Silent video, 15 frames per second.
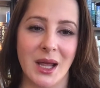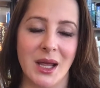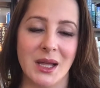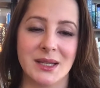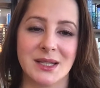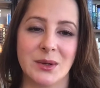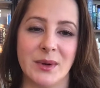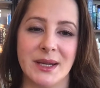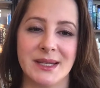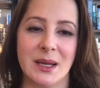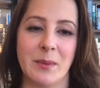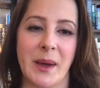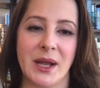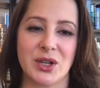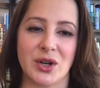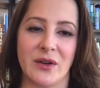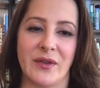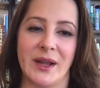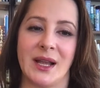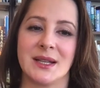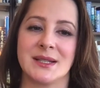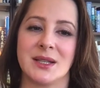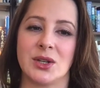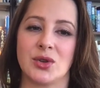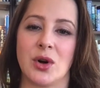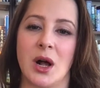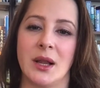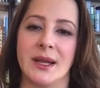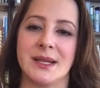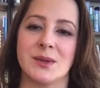Squeezing Petrov against the
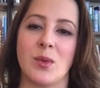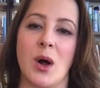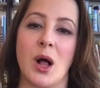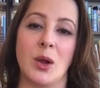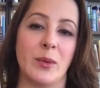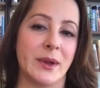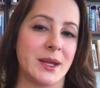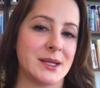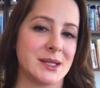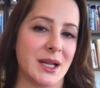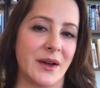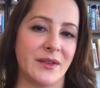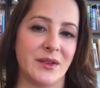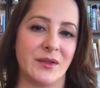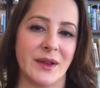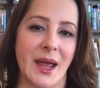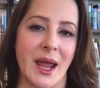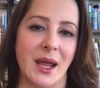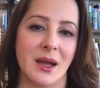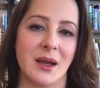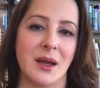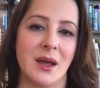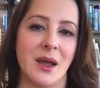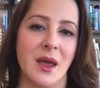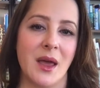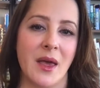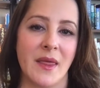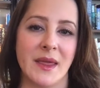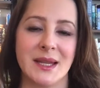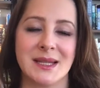trolley's wall with his left flank,
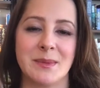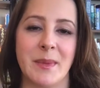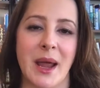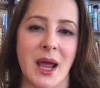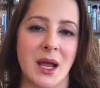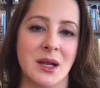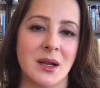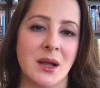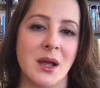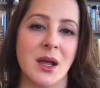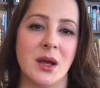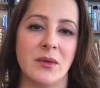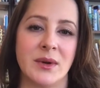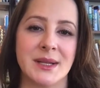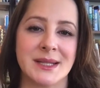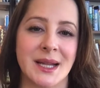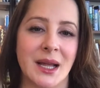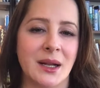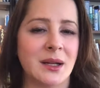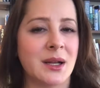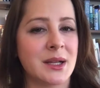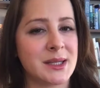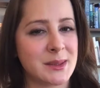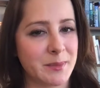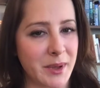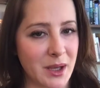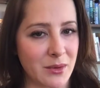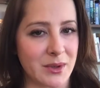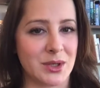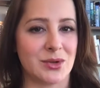this man recited his
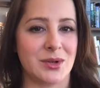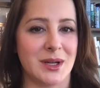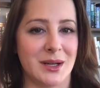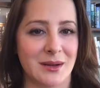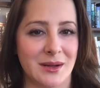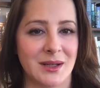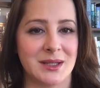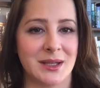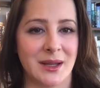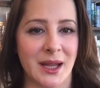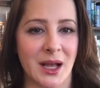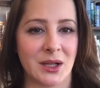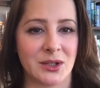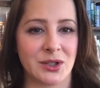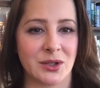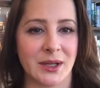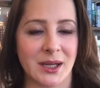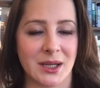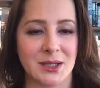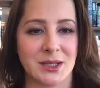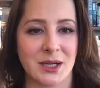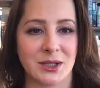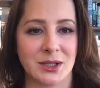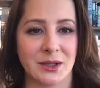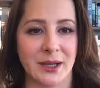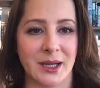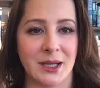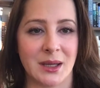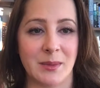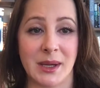poetry to the elderly conductor
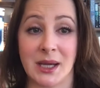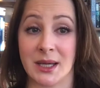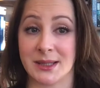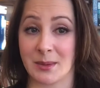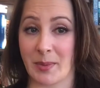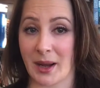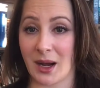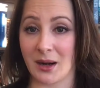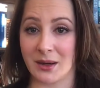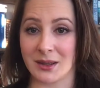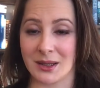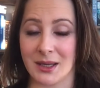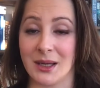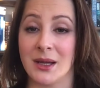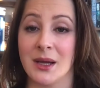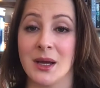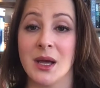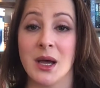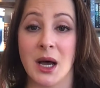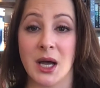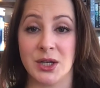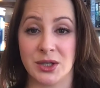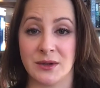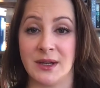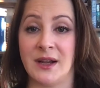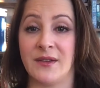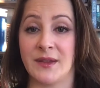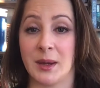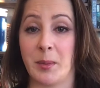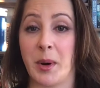lady because apparently,
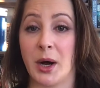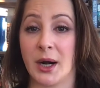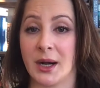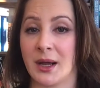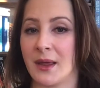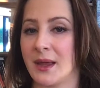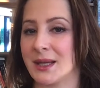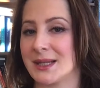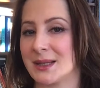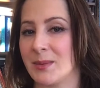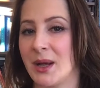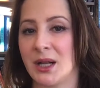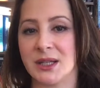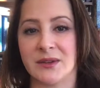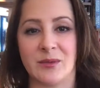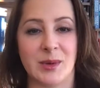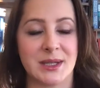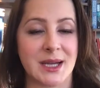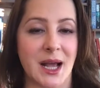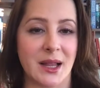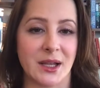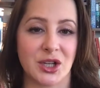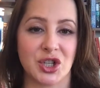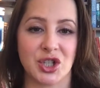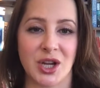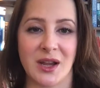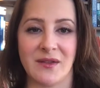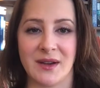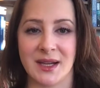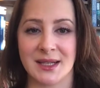underneath the parka that smelled of metallic
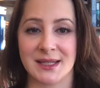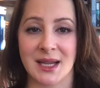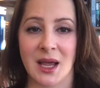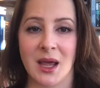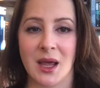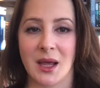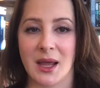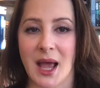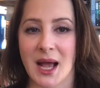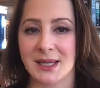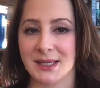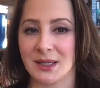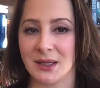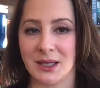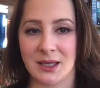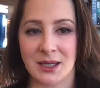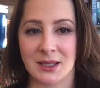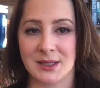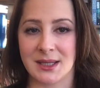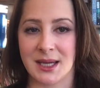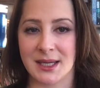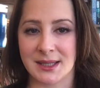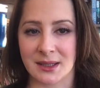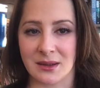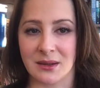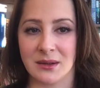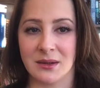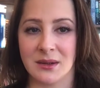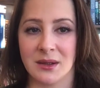shavings, gasoline, and diesel,